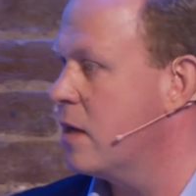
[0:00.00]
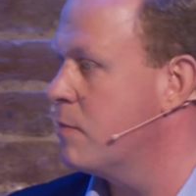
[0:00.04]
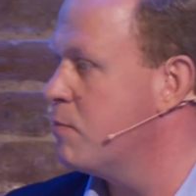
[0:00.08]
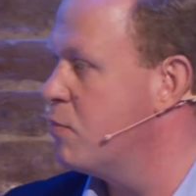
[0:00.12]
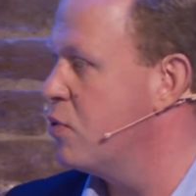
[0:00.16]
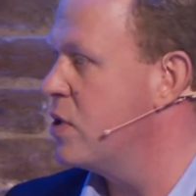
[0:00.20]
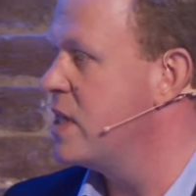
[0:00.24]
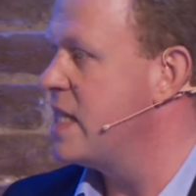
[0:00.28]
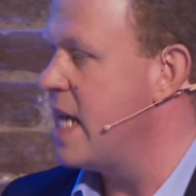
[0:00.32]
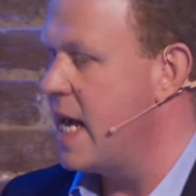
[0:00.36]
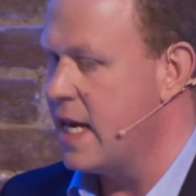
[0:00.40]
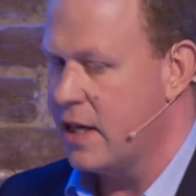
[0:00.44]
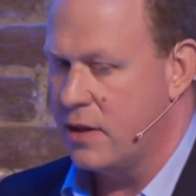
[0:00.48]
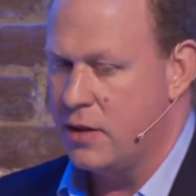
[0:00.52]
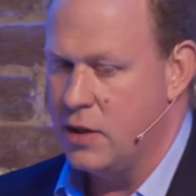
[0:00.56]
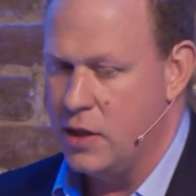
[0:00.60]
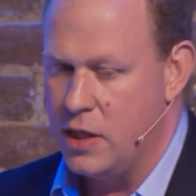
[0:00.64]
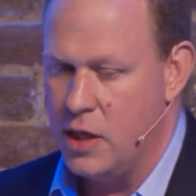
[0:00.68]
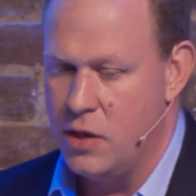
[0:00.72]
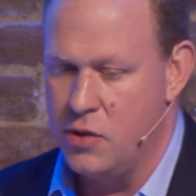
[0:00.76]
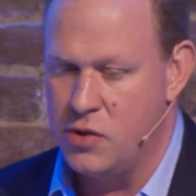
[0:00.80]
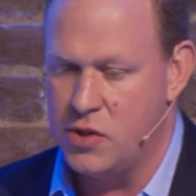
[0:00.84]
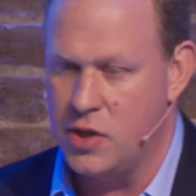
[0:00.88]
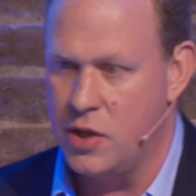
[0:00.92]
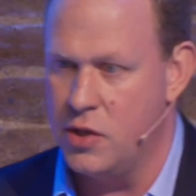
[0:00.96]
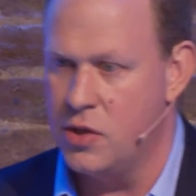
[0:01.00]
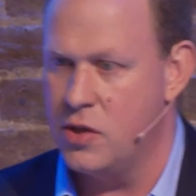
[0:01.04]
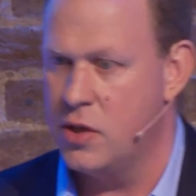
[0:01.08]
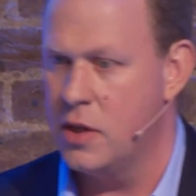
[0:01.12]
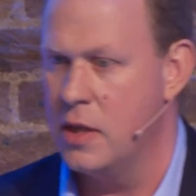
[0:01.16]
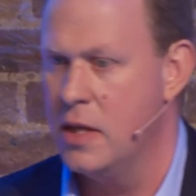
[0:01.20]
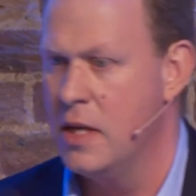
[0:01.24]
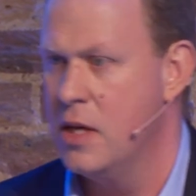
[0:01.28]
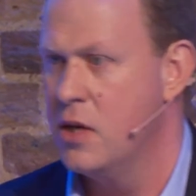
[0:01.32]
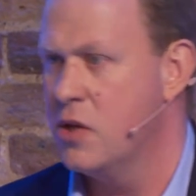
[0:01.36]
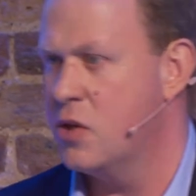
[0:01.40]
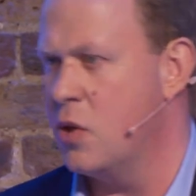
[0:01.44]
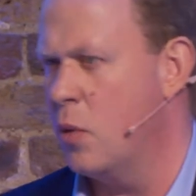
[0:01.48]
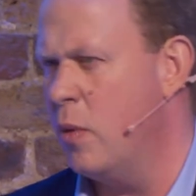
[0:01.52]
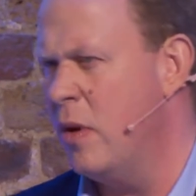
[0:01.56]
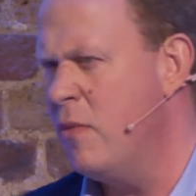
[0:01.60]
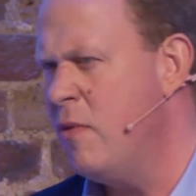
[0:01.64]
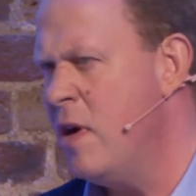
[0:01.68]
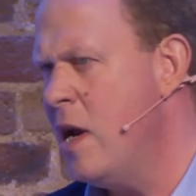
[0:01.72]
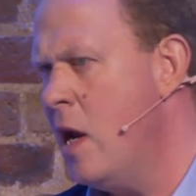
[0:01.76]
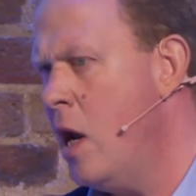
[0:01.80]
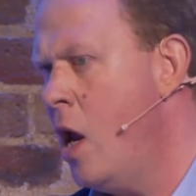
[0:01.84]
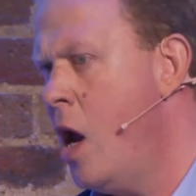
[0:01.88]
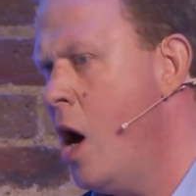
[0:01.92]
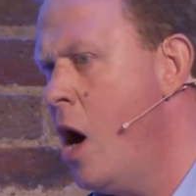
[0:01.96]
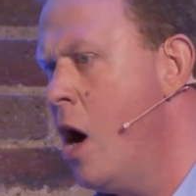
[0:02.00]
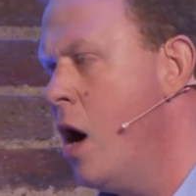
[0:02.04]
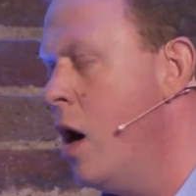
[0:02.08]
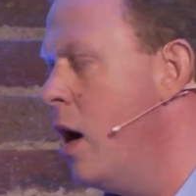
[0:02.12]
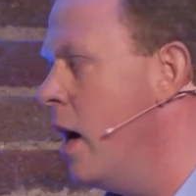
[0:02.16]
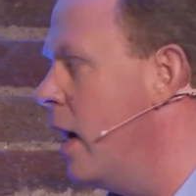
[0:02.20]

protect the usage. So we really are